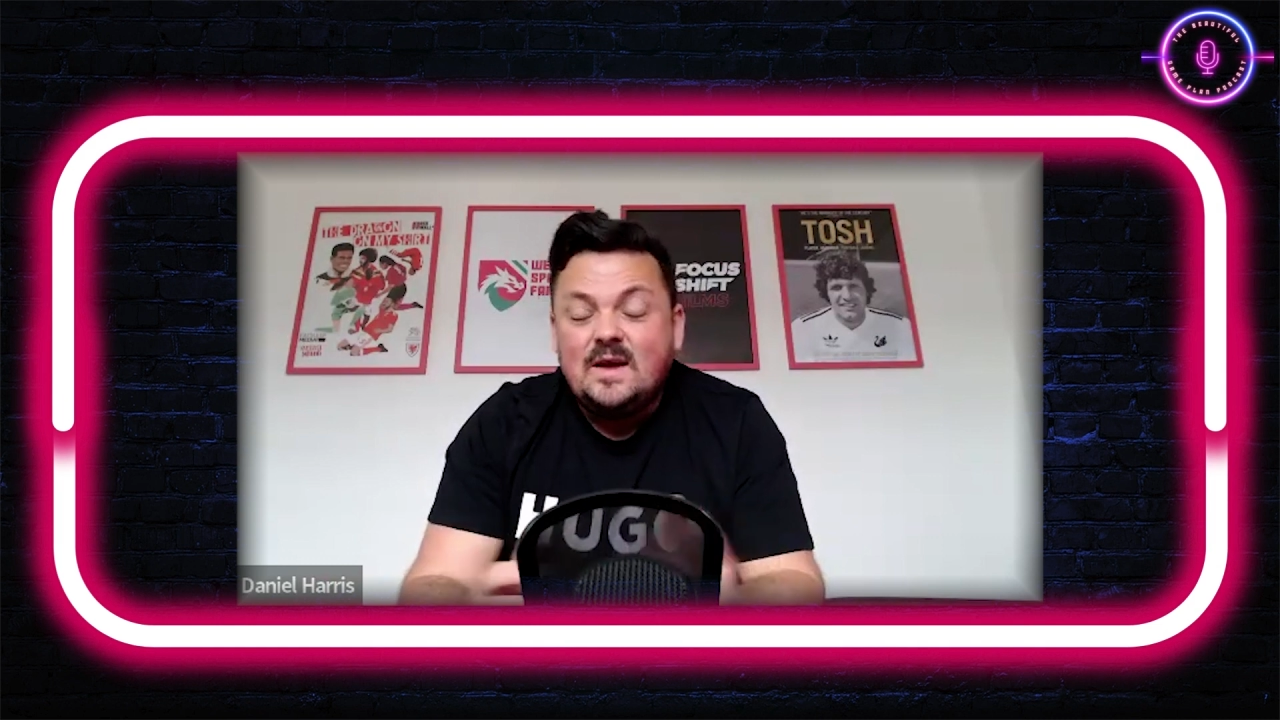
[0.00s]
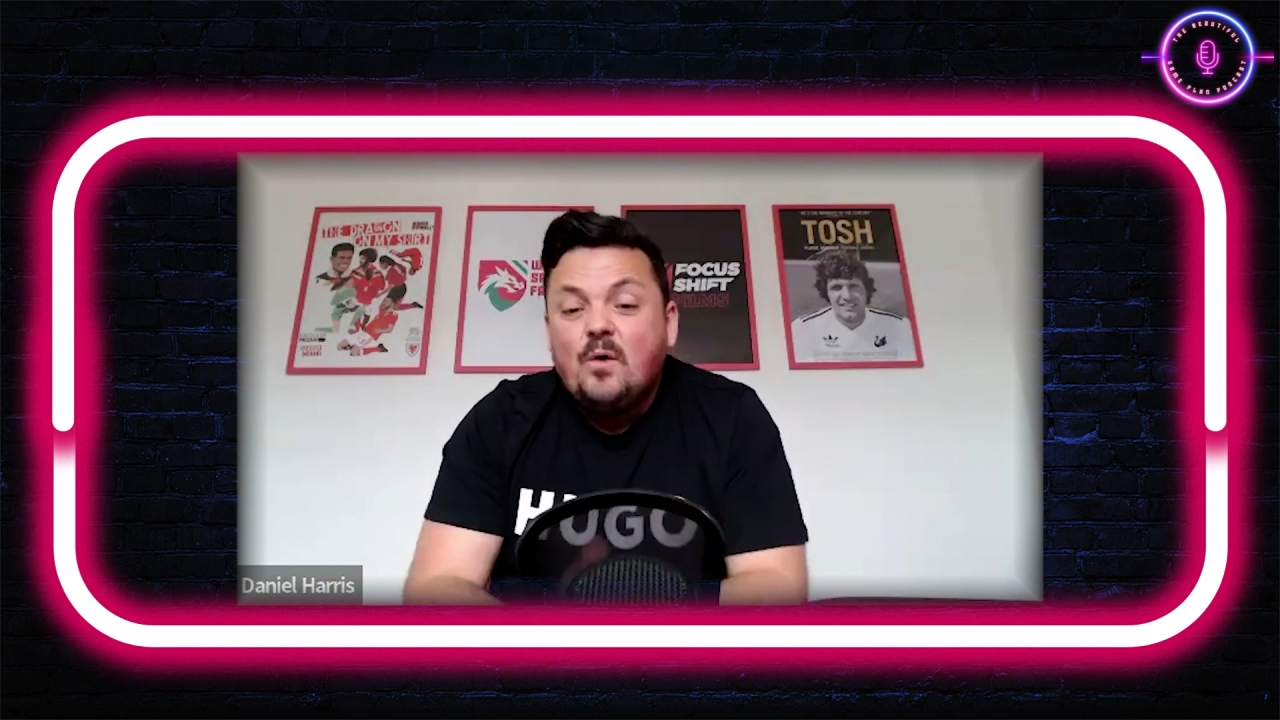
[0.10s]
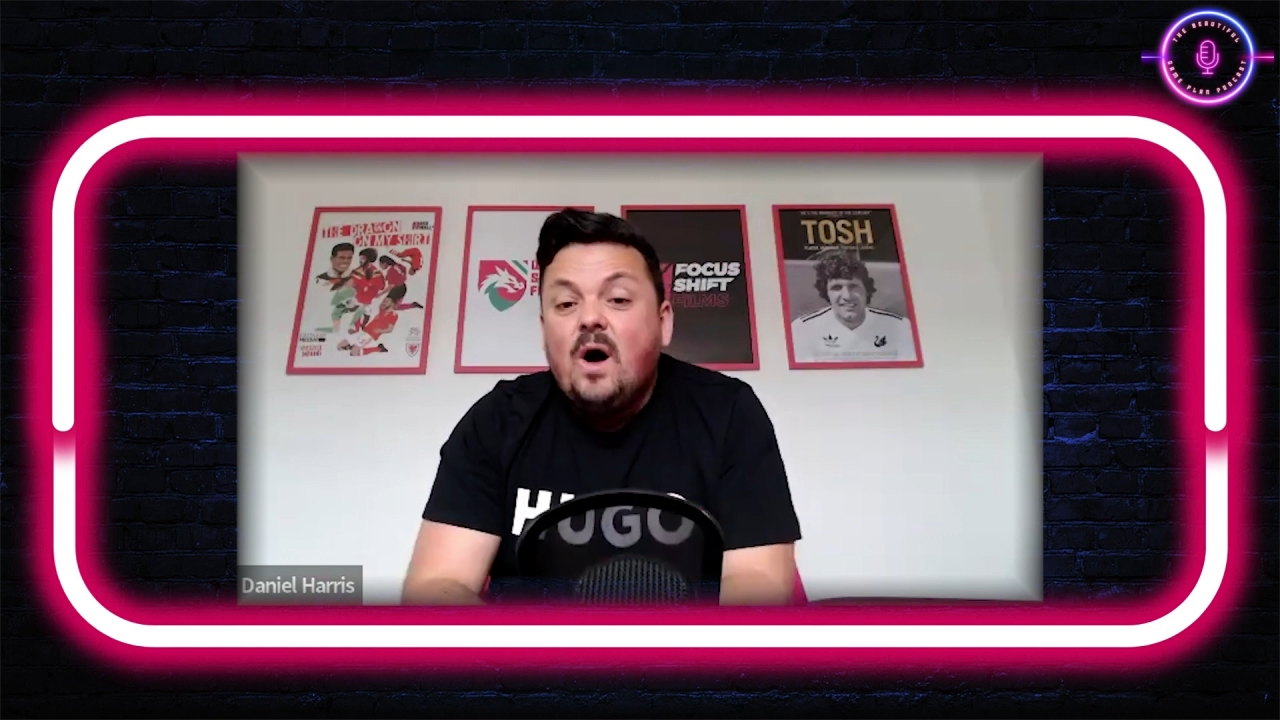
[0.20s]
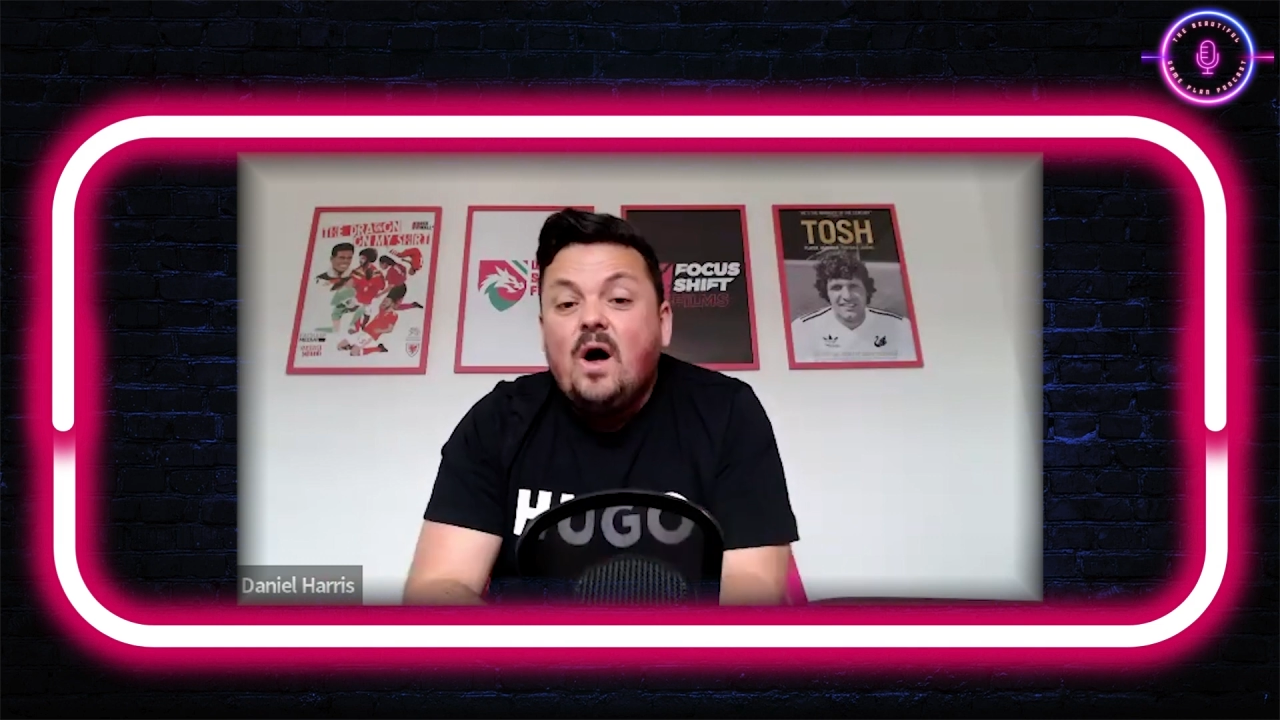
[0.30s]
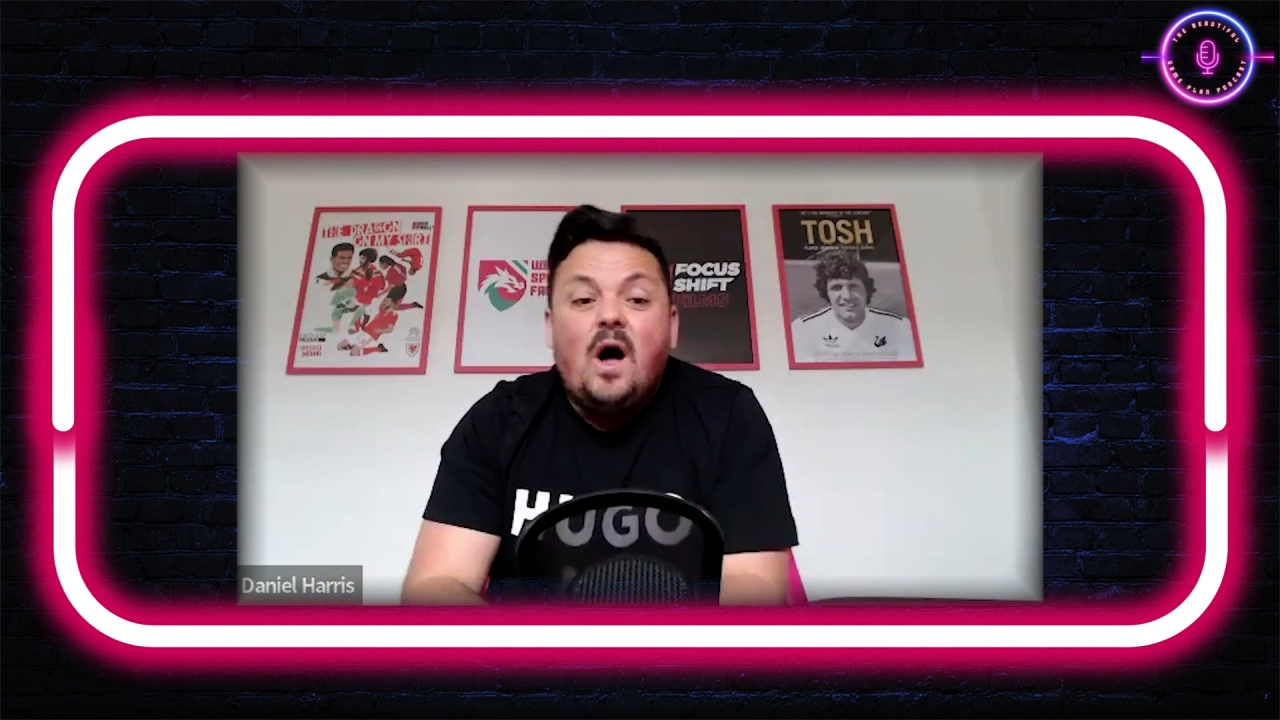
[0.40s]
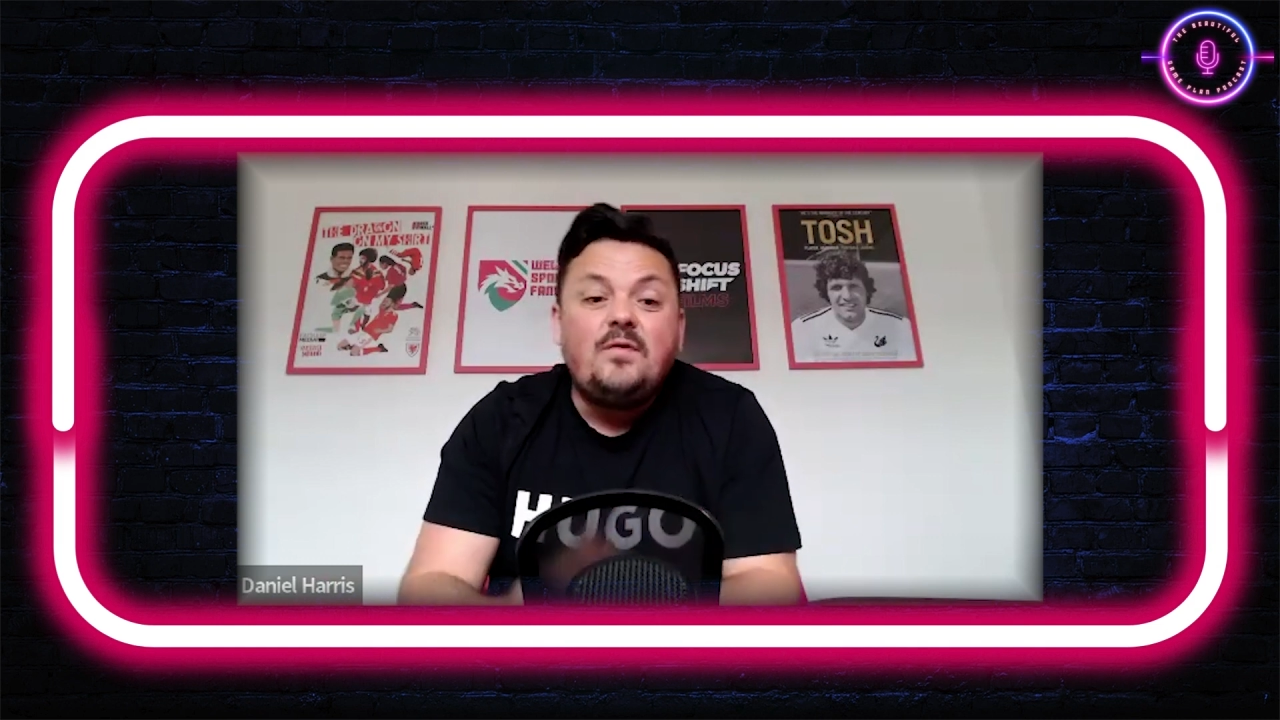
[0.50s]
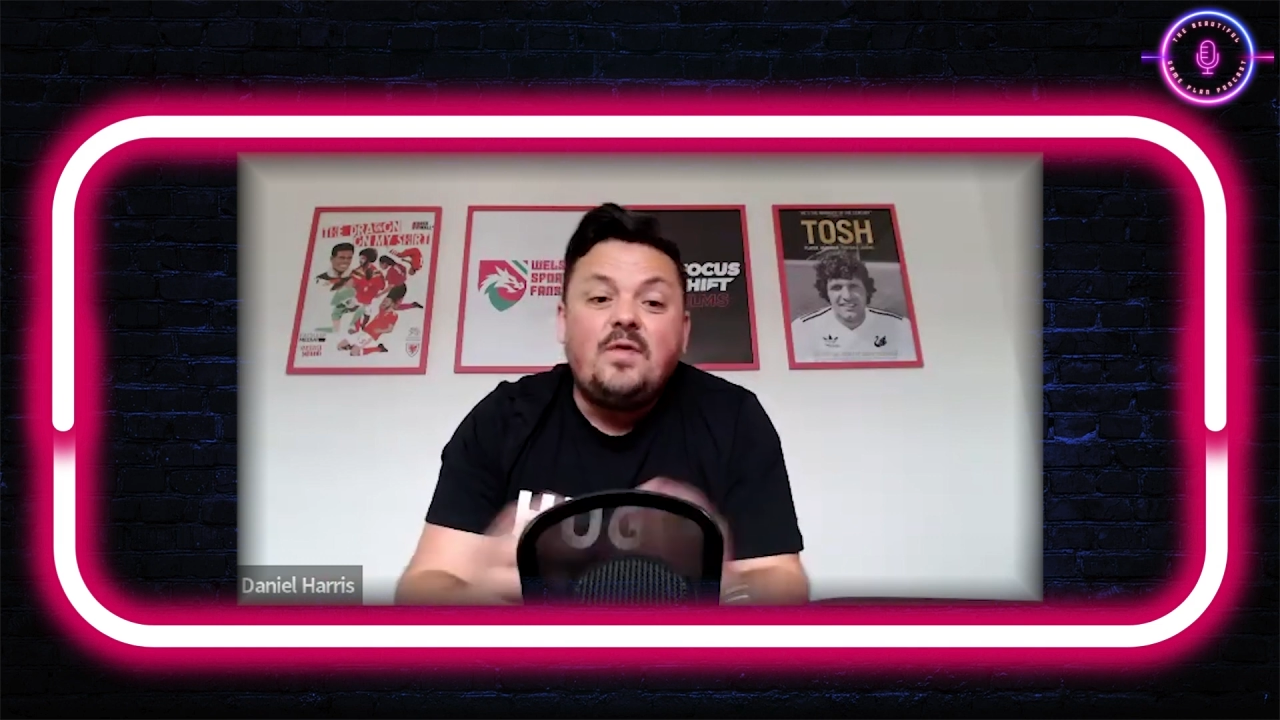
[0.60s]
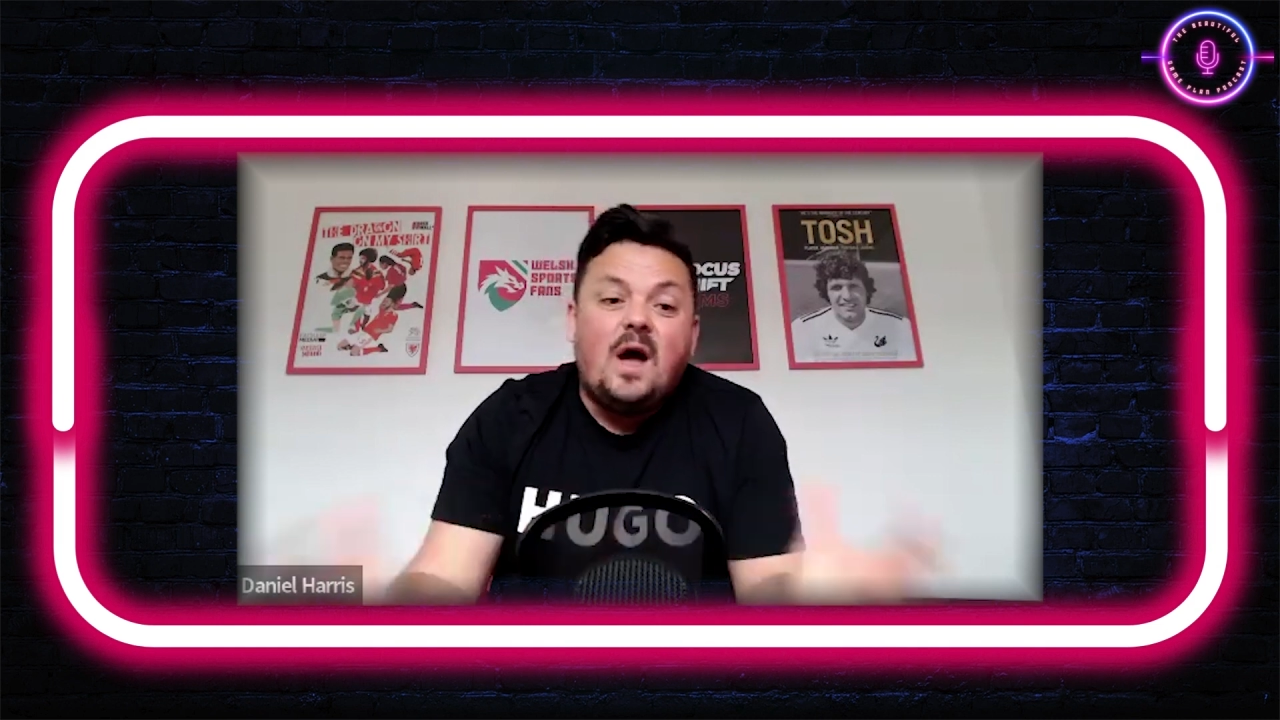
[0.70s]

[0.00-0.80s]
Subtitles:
Well,